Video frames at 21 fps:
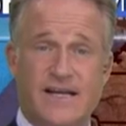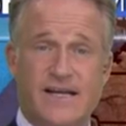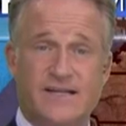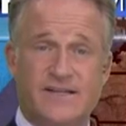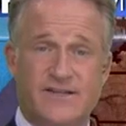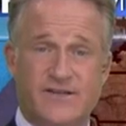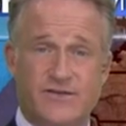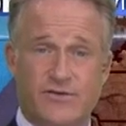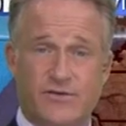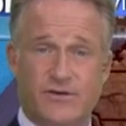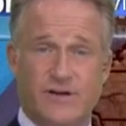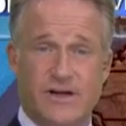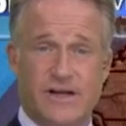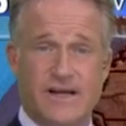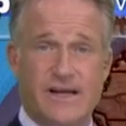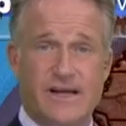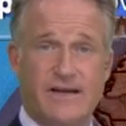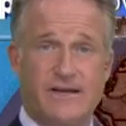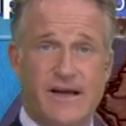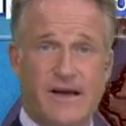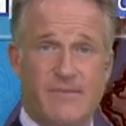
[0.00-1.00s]
okay. it's
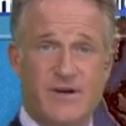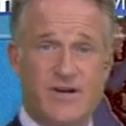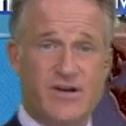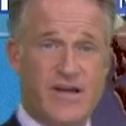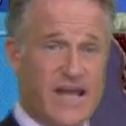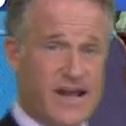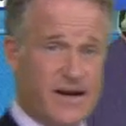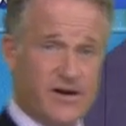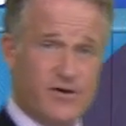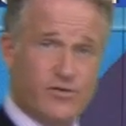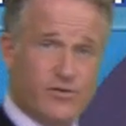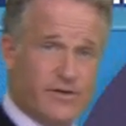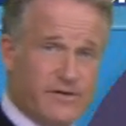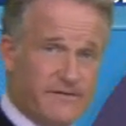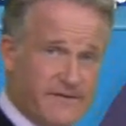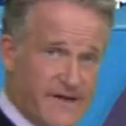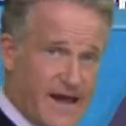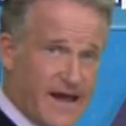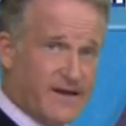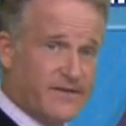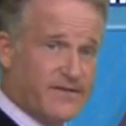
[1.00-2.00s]
certainly I mean you can't ignore
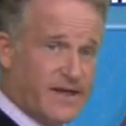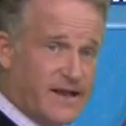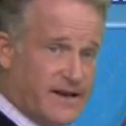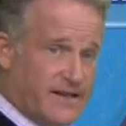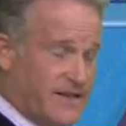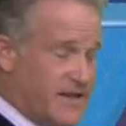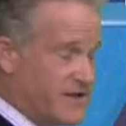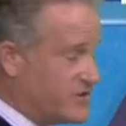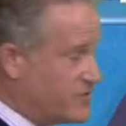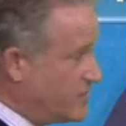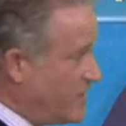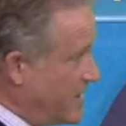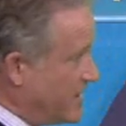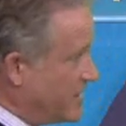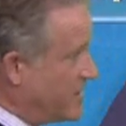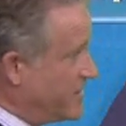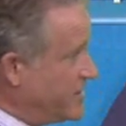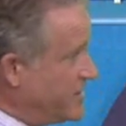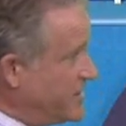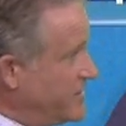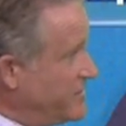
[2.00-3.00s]
the fact that the track
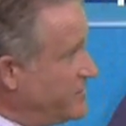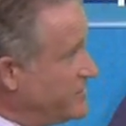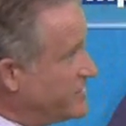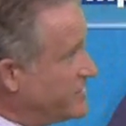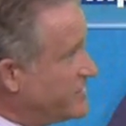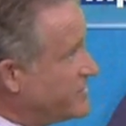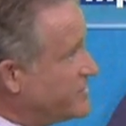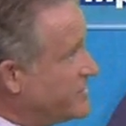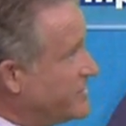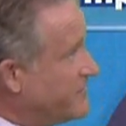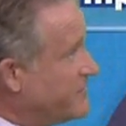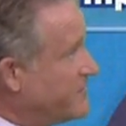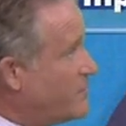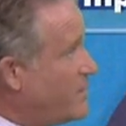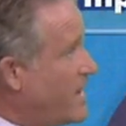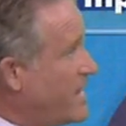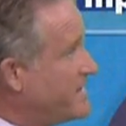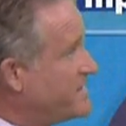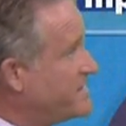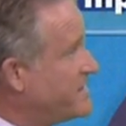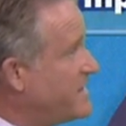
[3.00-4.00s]
continues to shift
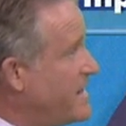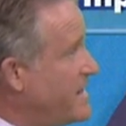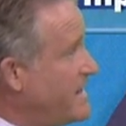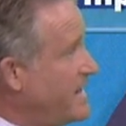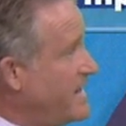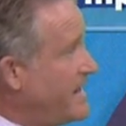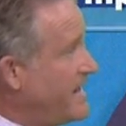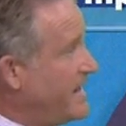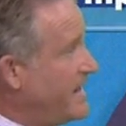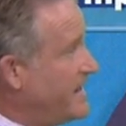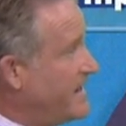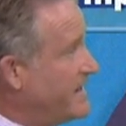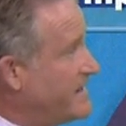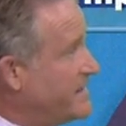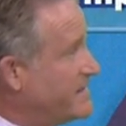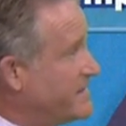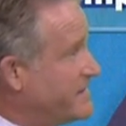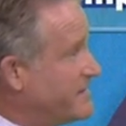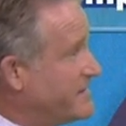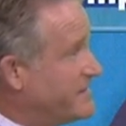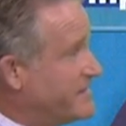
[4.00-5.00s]
west.
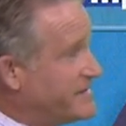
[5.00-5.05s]
And uh,